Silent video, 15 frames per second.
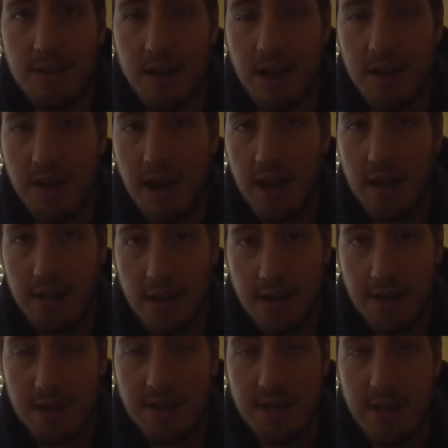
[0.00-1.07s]
I
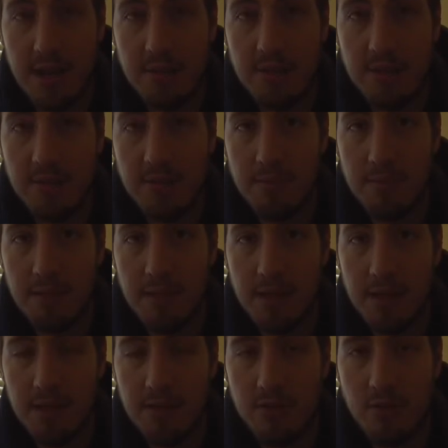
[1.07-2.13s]
did keep them in
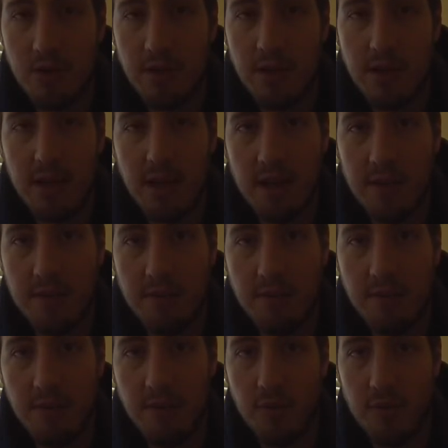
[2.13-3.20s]
a 20-gallon
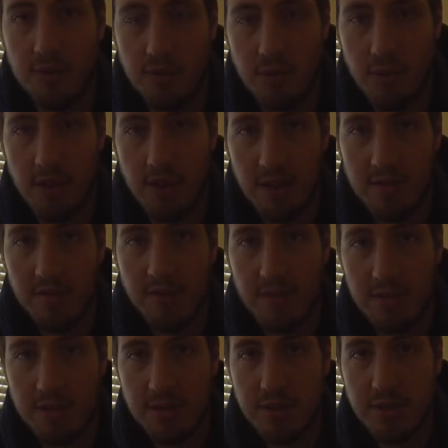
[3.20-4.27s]
before as well at
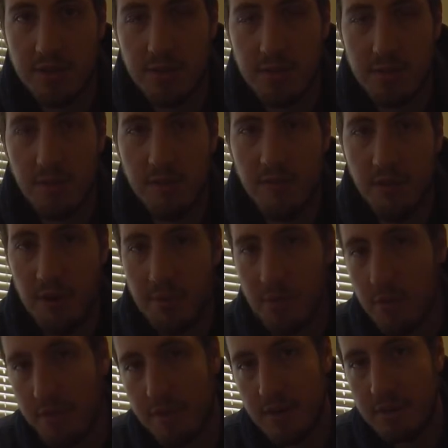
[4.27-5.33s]
first, before I
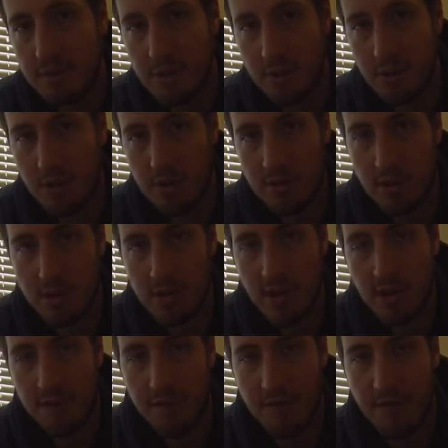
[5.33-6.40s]
moved up to a larger tank
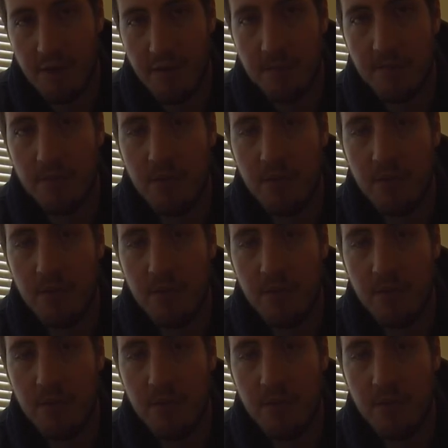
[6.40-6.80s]
for them.